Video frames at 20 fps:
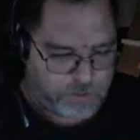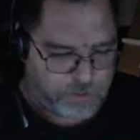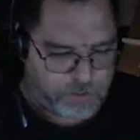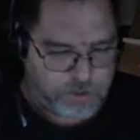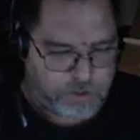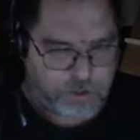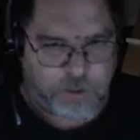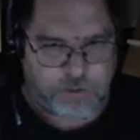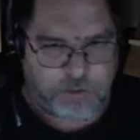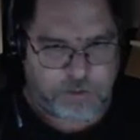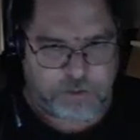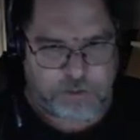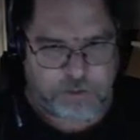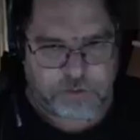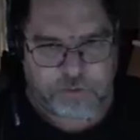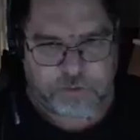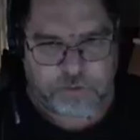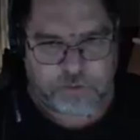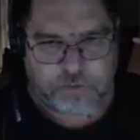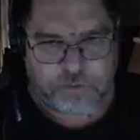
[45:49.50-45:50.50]
cast
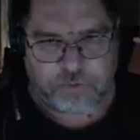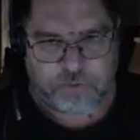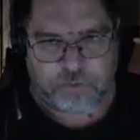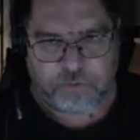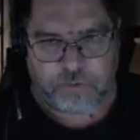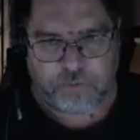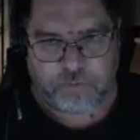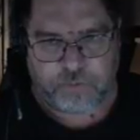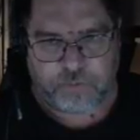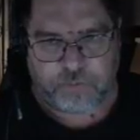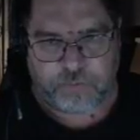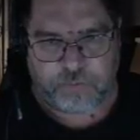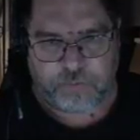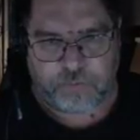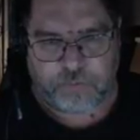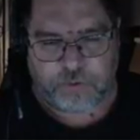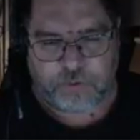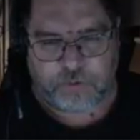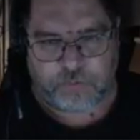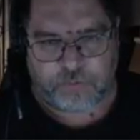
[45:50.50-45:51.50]
to
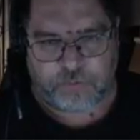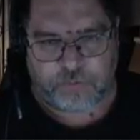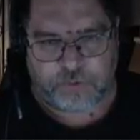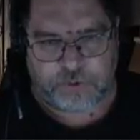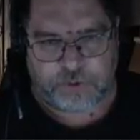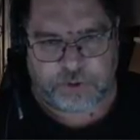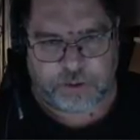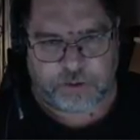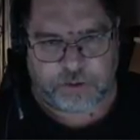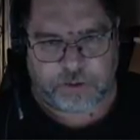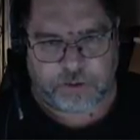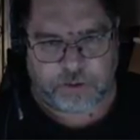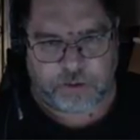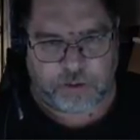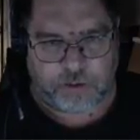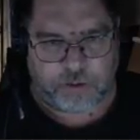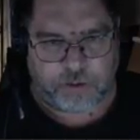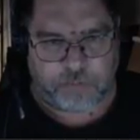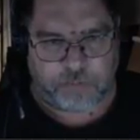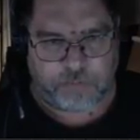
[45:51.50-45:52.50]
no shit
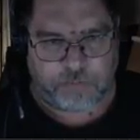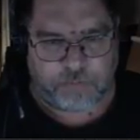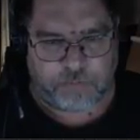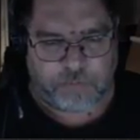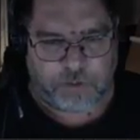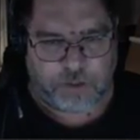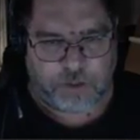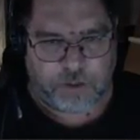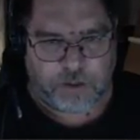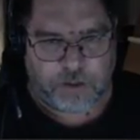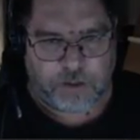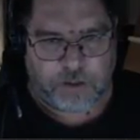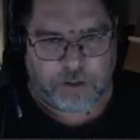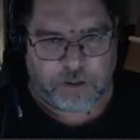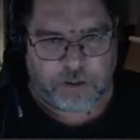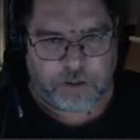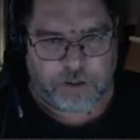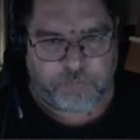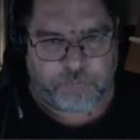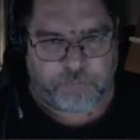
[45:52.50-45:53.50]
um
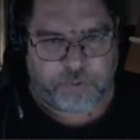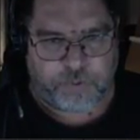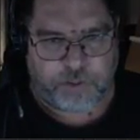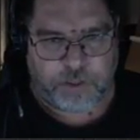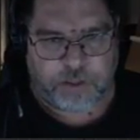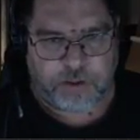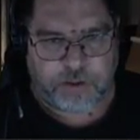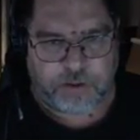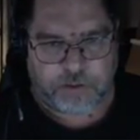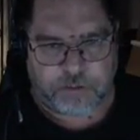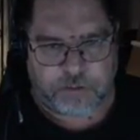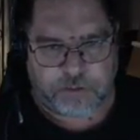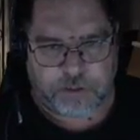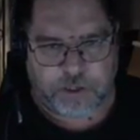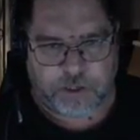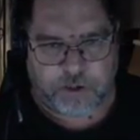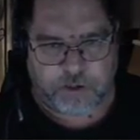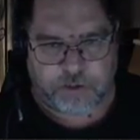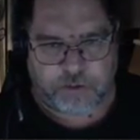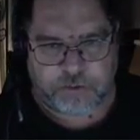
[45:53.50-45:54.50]
get player
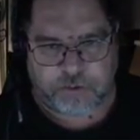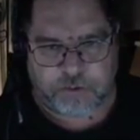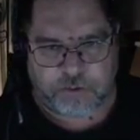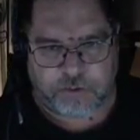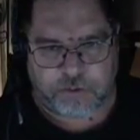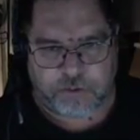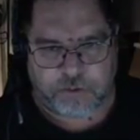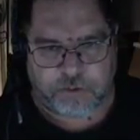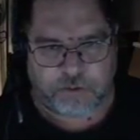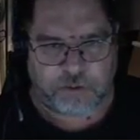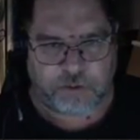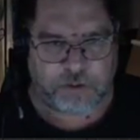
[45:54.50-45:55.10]
character